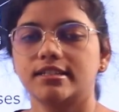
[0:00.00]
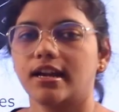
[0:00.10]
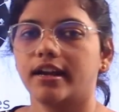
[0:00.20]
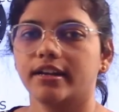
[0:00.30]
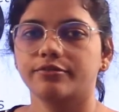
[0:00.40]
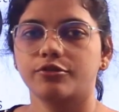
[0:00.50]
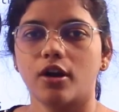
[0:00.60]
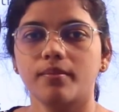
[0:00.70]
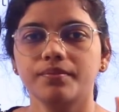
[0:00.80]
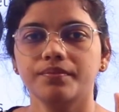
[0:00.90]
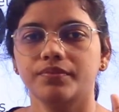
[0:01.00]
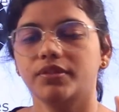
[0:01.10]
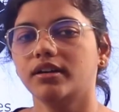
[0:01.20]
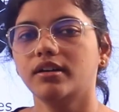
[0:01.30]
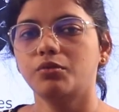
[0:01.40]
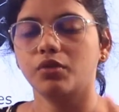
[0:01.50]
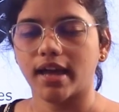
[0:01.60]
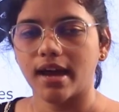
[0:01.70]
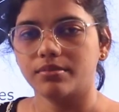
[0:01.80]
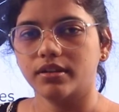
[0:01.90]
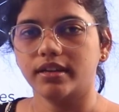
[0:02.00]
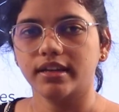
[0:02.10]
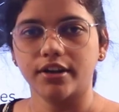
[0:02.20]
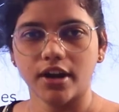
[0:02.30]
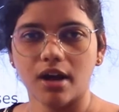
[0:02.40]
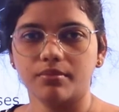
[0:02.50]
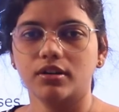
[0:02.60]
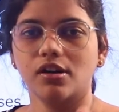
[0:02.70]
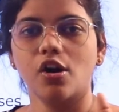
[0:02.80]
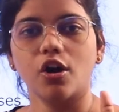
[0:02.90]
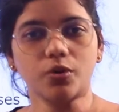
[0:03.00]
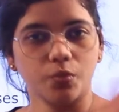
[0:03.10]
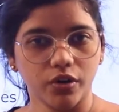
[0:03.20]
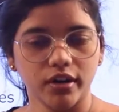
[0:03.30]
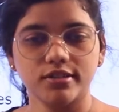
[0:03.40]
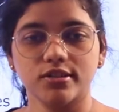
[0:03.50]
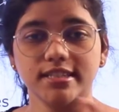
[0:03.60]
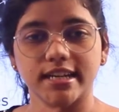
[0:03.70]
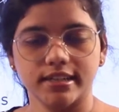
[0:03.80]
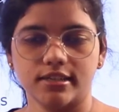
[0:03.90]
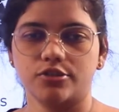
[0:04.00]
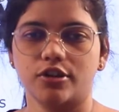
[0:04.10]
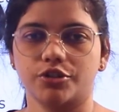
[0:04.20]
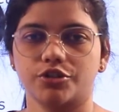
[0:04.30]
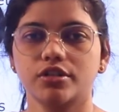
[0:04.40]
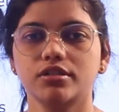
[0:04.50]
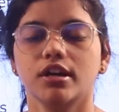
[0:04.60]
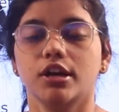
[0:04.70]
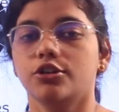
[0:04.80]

Starting from the vocabulary, grammar or words or sentence structures.